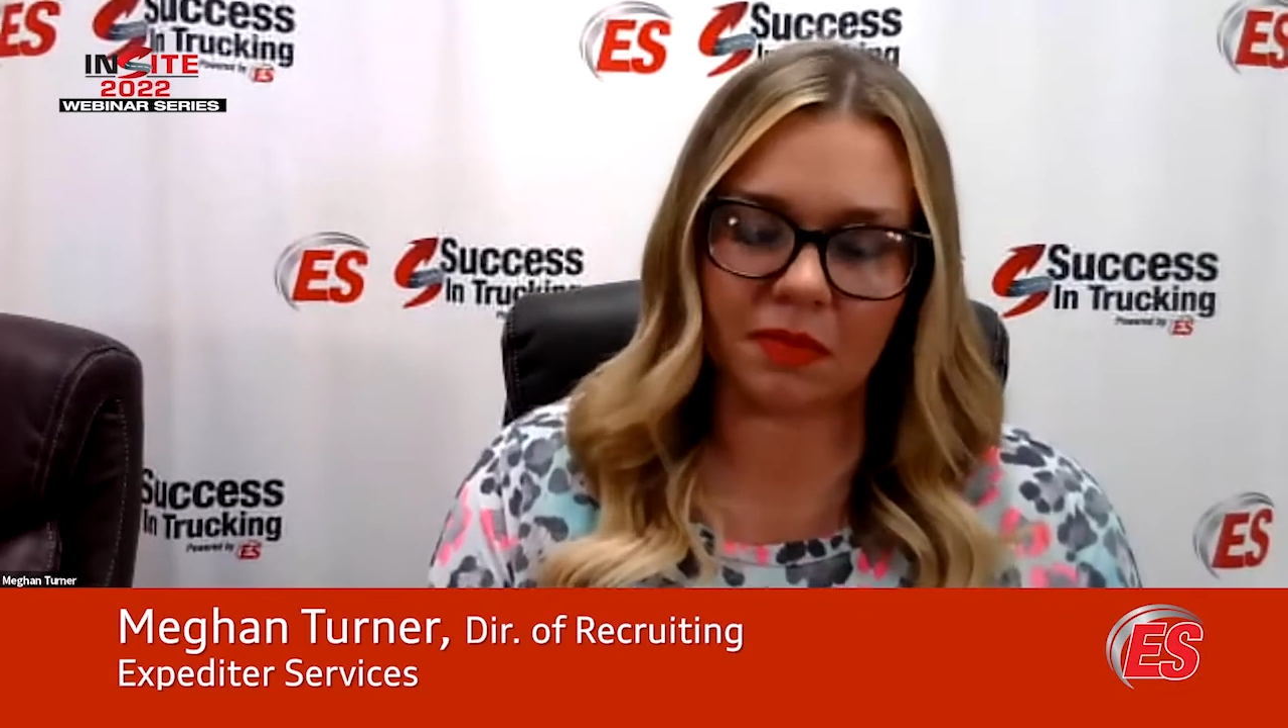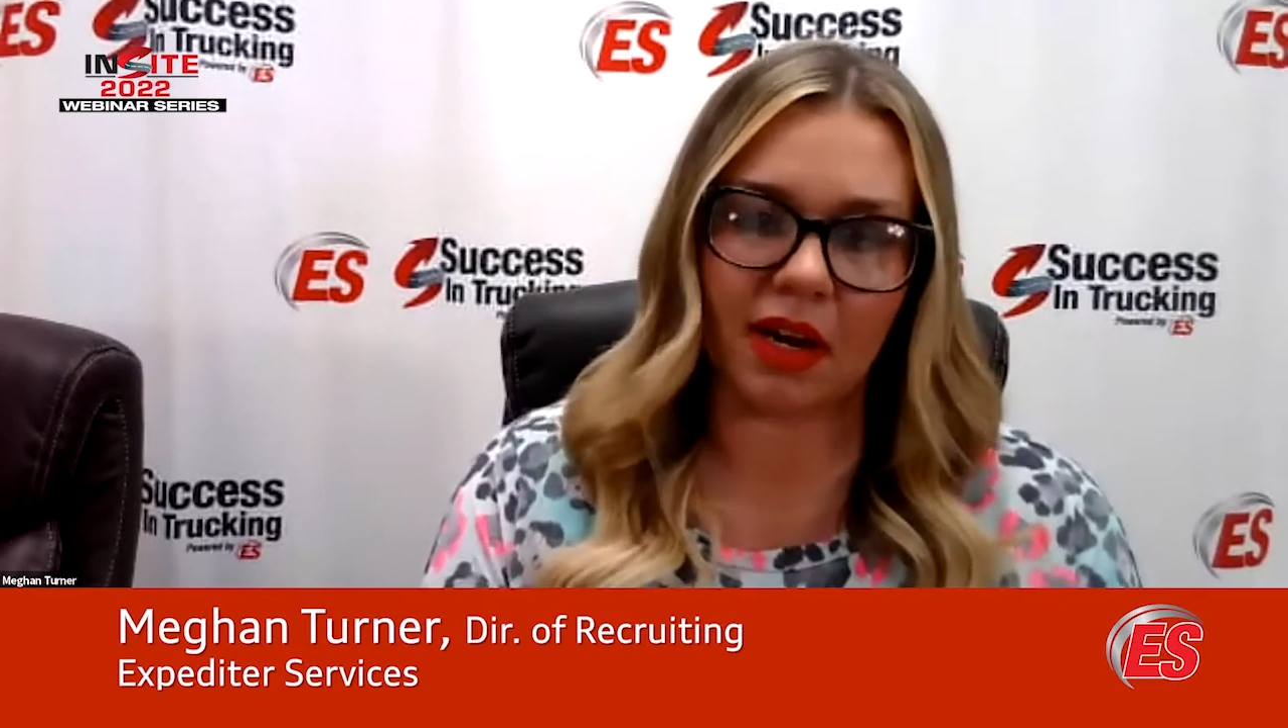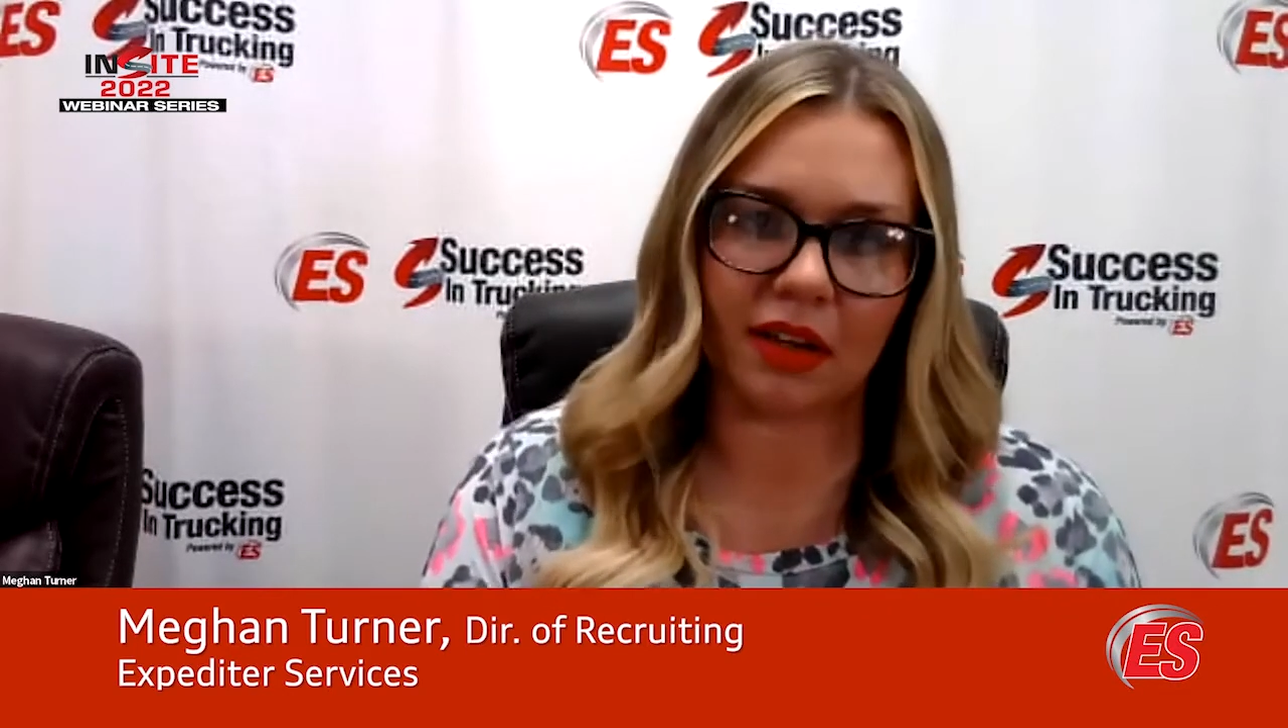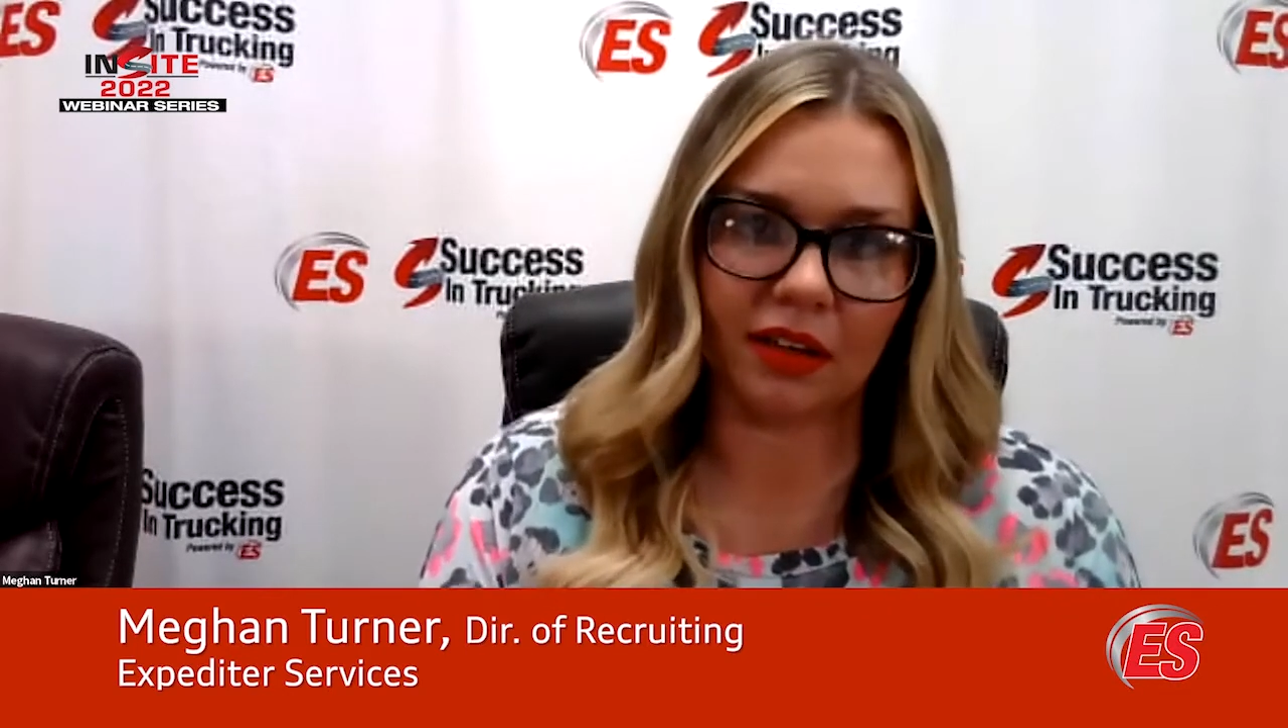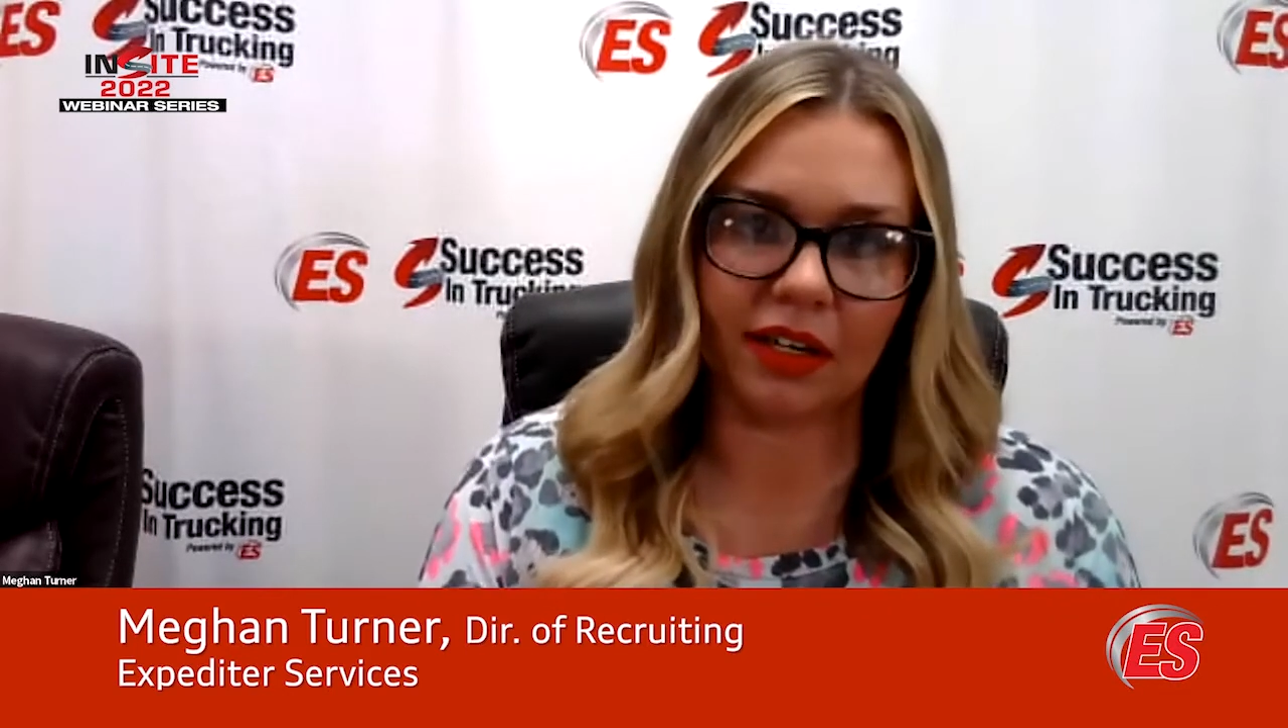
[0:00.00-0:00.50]

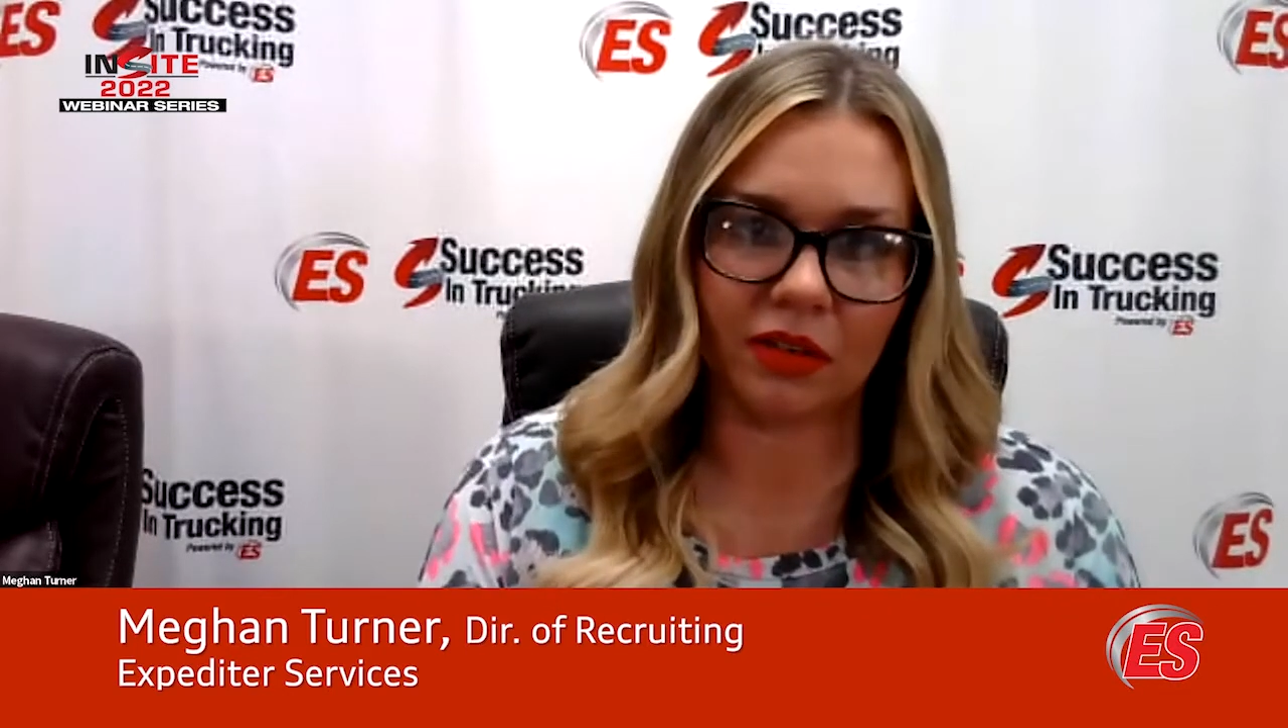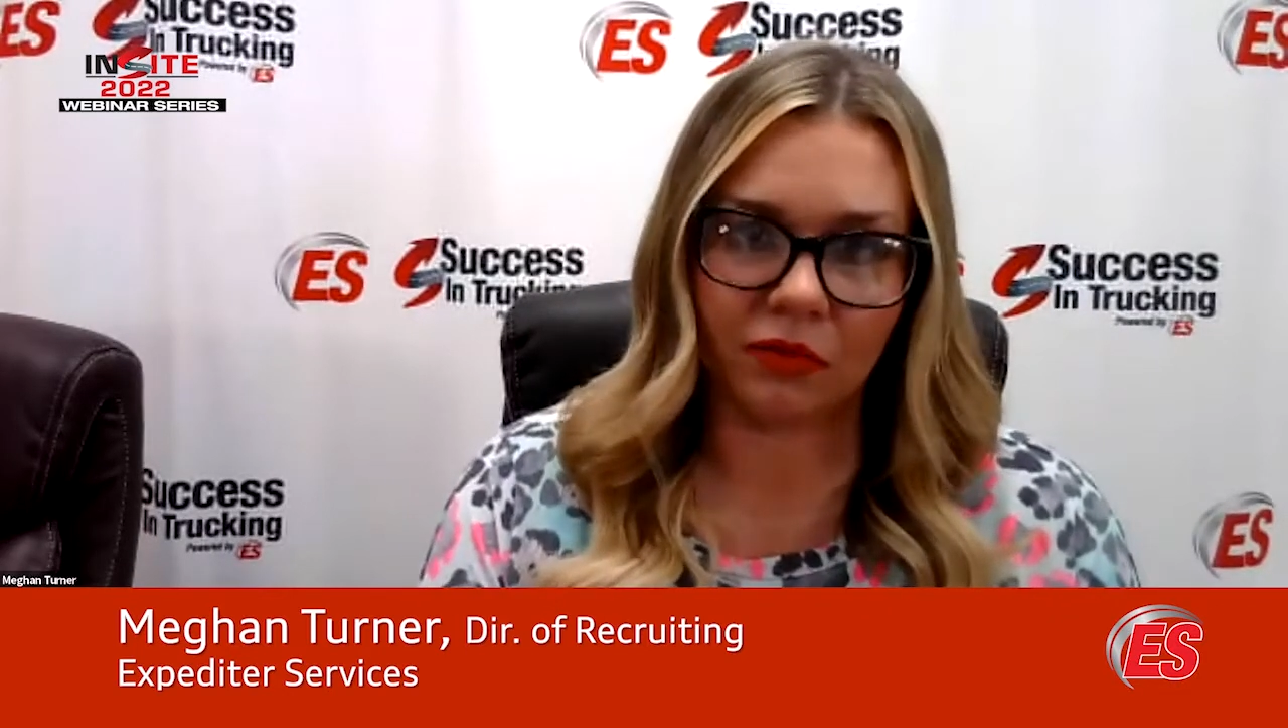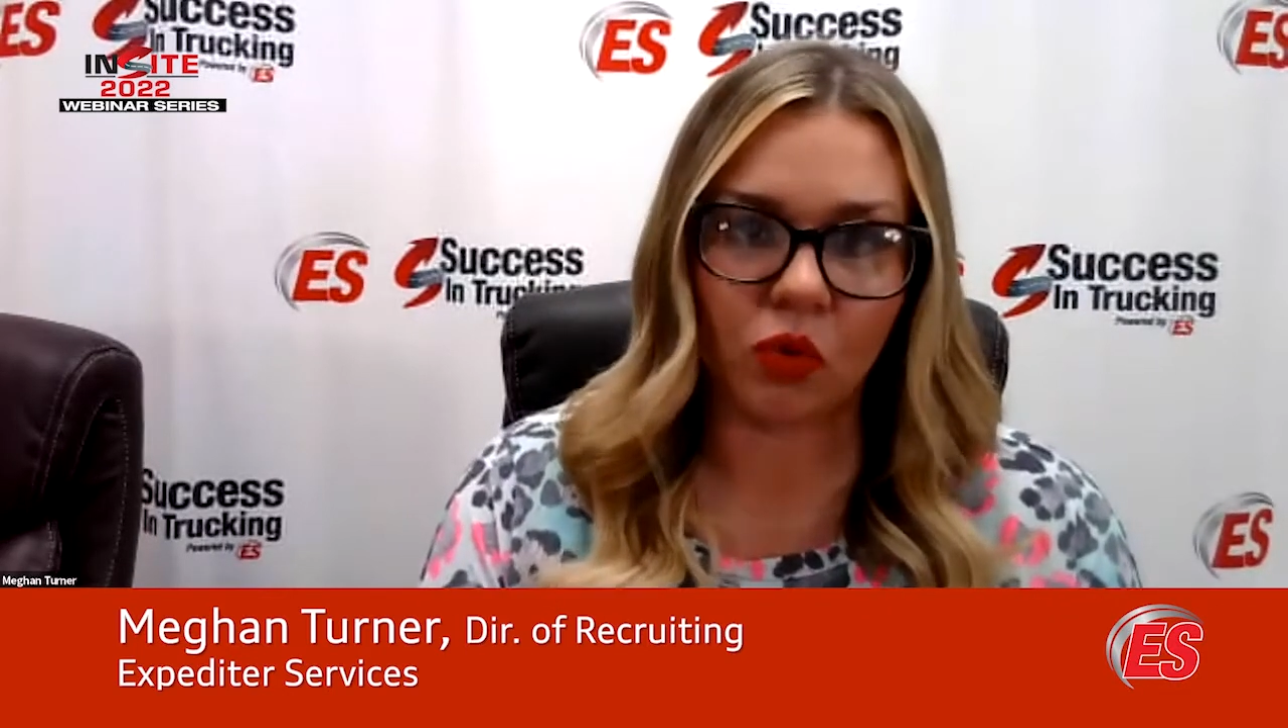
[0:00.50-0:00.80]
spotlighting